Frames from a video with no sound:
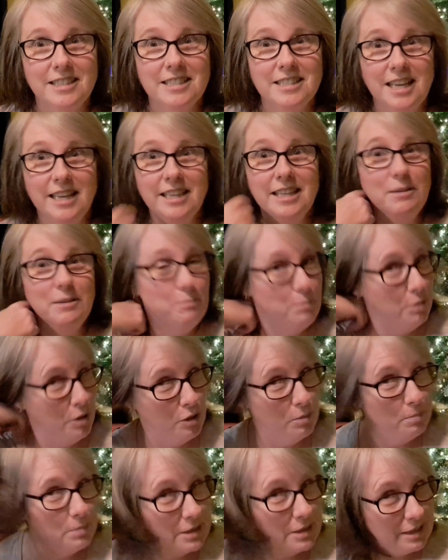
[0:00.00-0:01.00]
Because I did
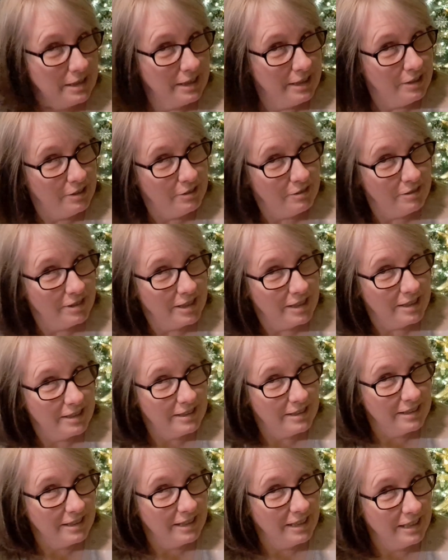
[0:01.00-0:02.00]
purposely do
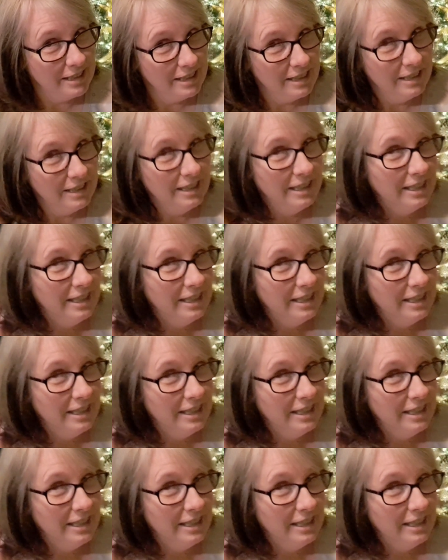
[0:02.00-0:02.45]
this.